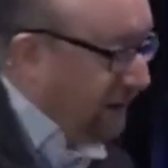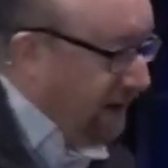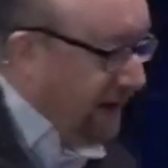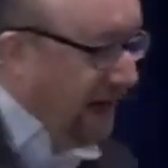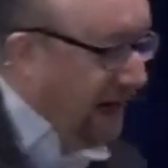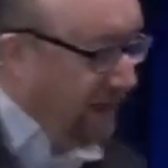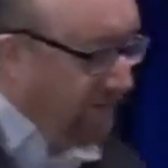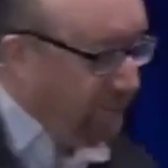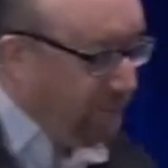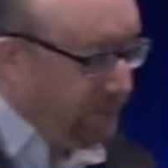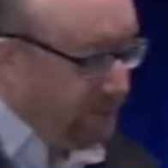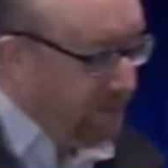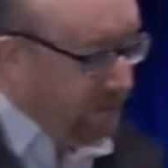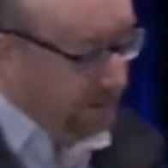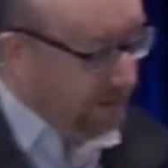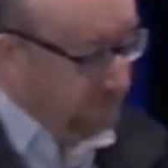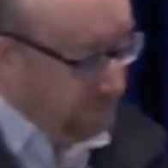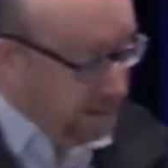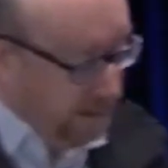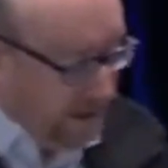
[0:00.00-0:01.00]
happened
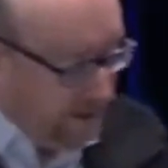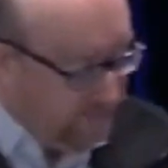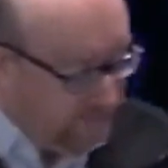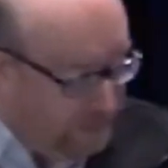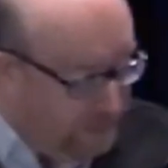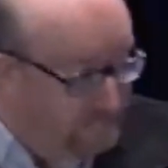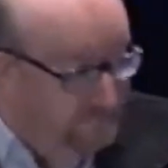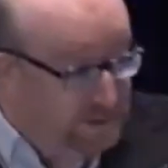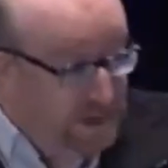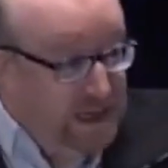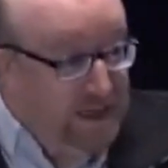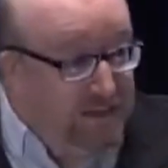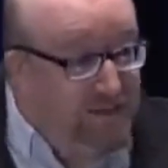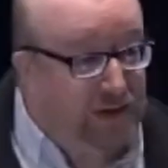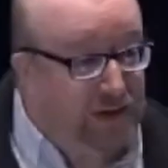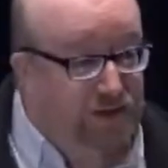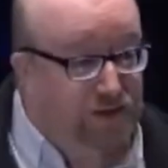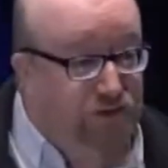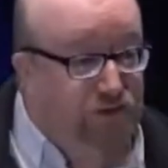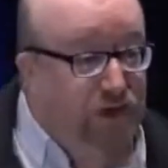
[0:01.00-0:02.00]
that out of
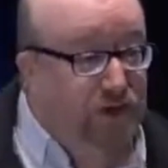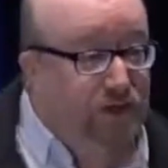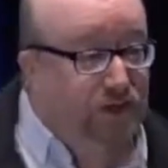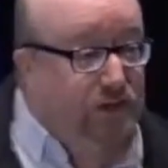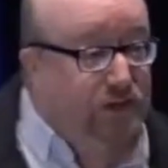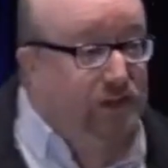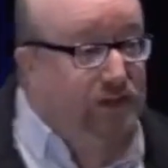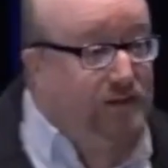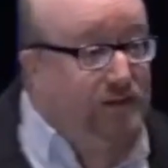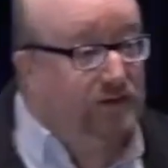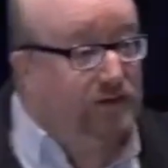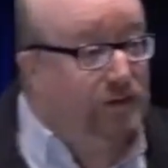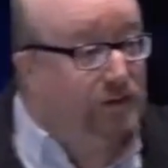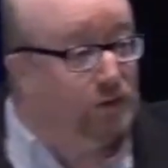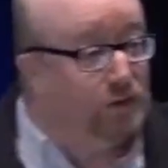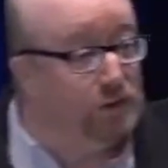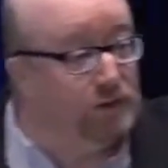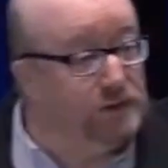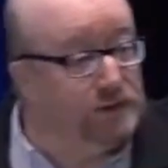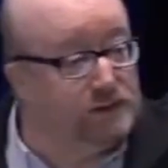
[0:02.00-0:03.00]
that tragedy, that the
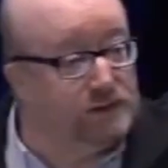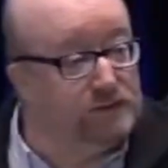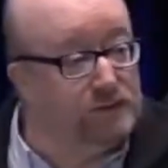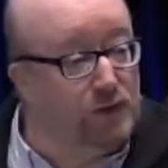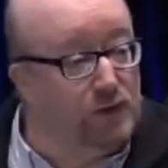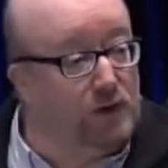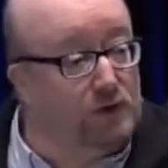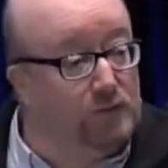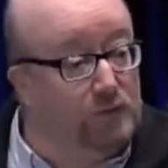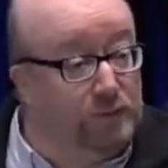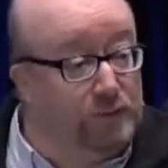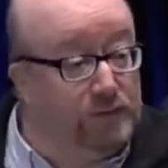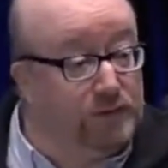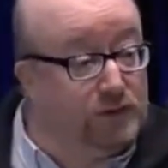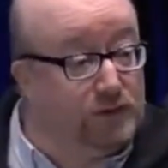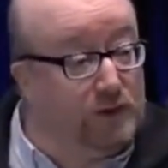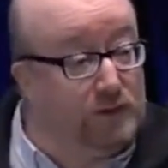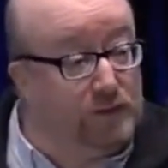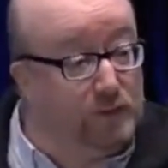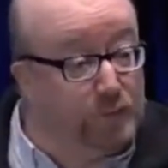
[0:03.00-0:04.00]
goodness of God will be
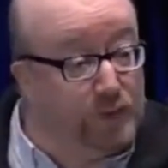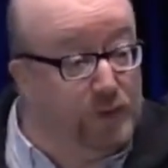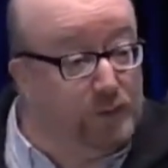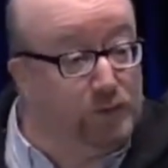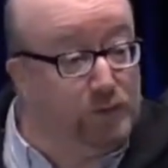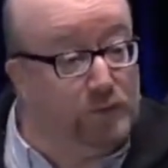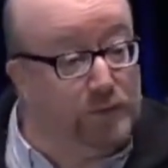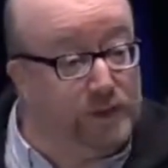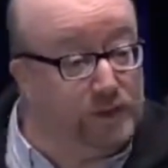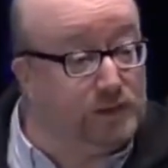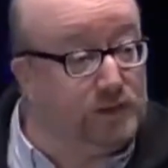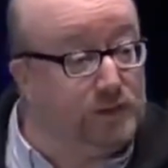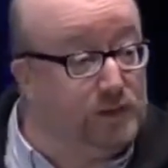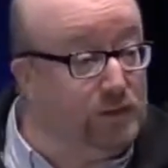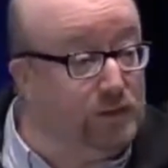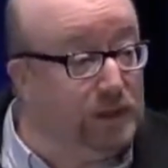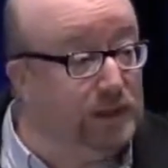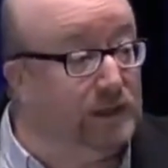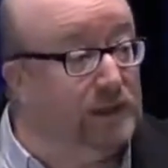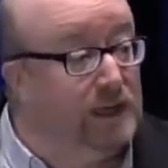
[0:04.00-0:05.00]
shown, that people will be
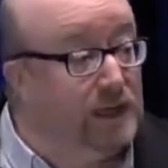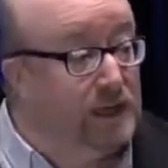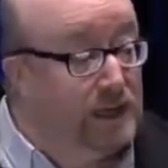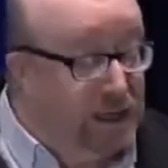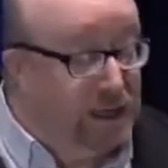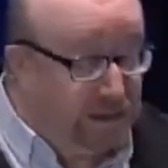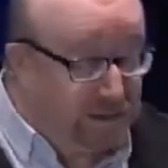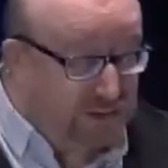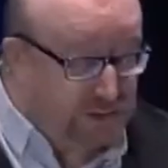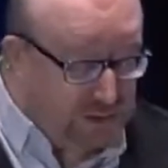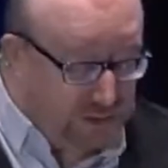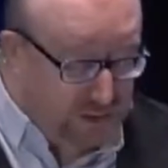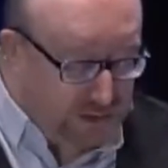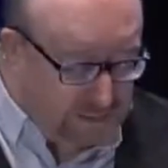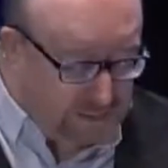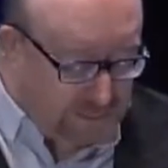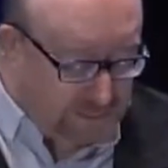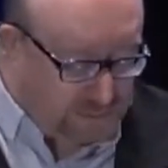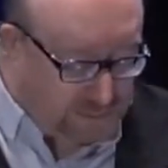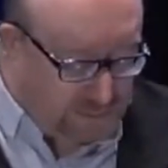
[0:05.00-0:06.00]
turning to
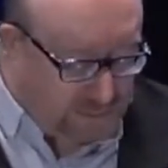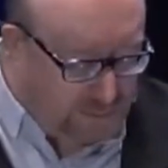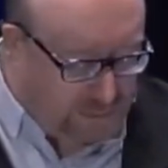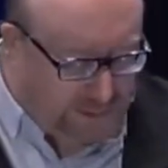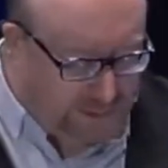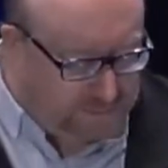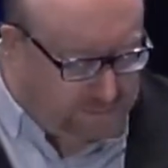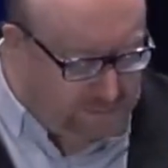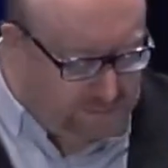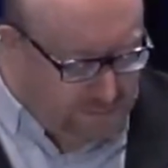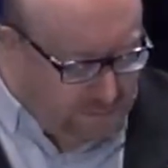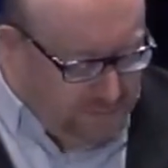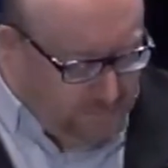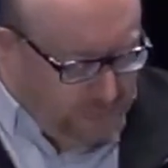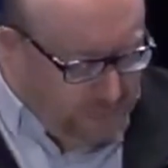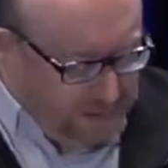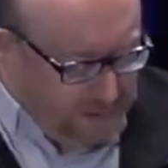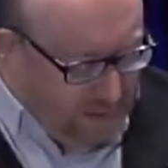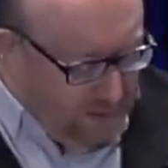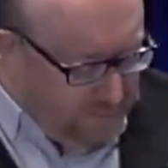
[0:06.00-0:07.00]
Jesus Christ. And so
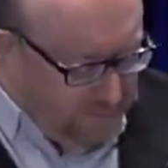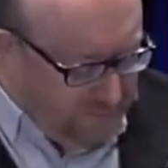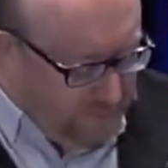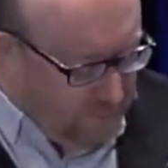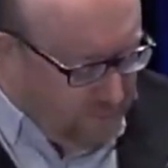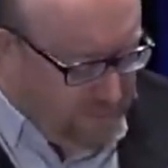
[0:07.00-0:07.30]
we go through